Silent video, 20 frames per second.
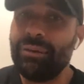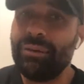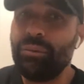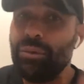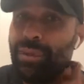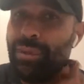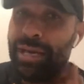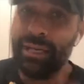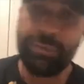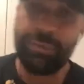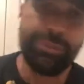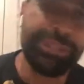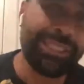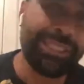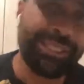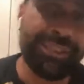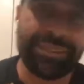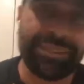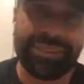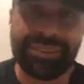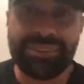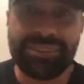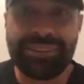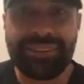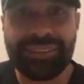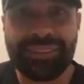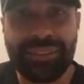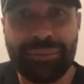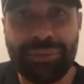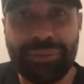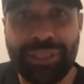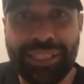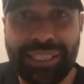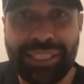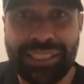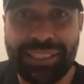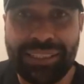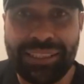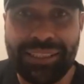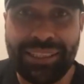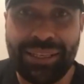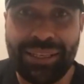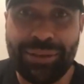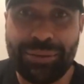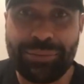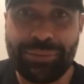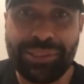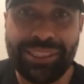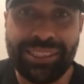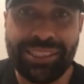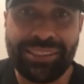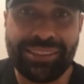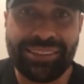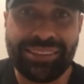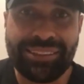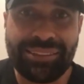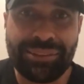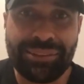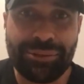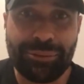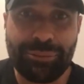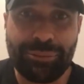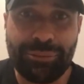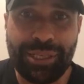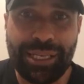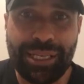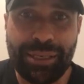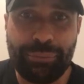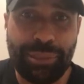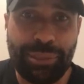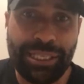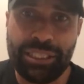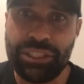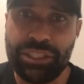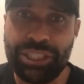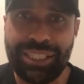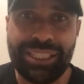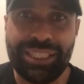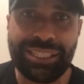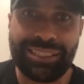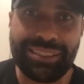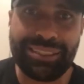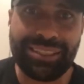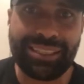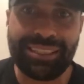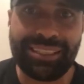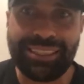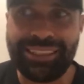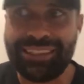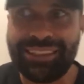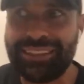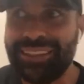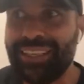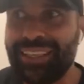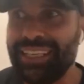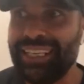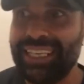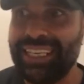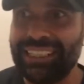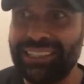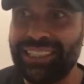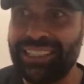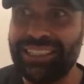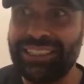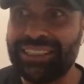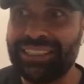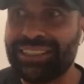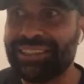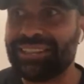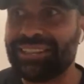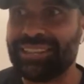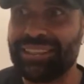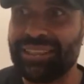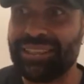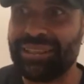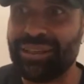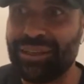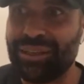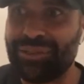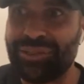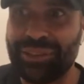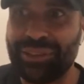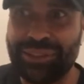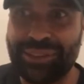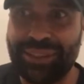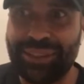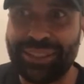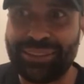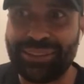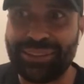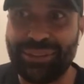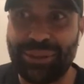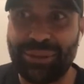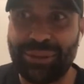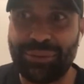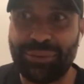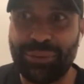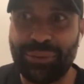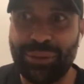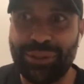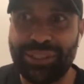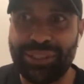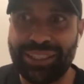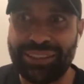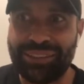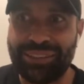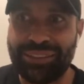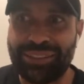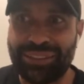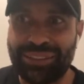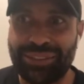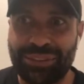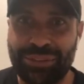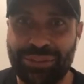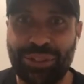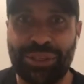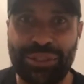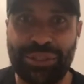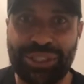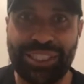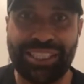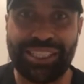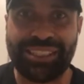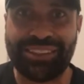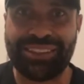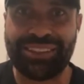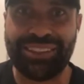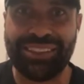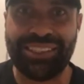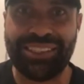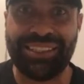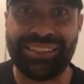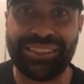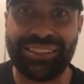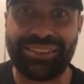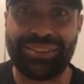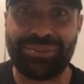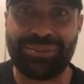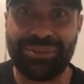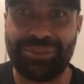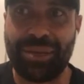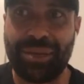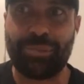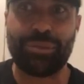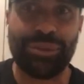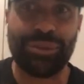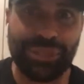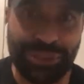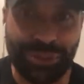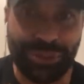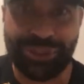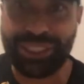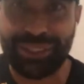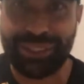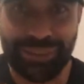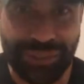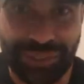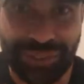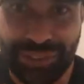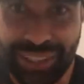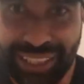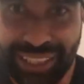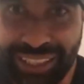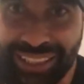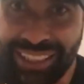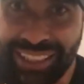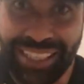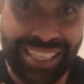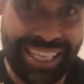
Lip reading: yeah, well, mate, I'm Indigenous because I'm like, I'm Indigenous to PNG. Like, Indigenous, I feel like it's not a word that just associates Indigenous with Aboriginals here in Australia.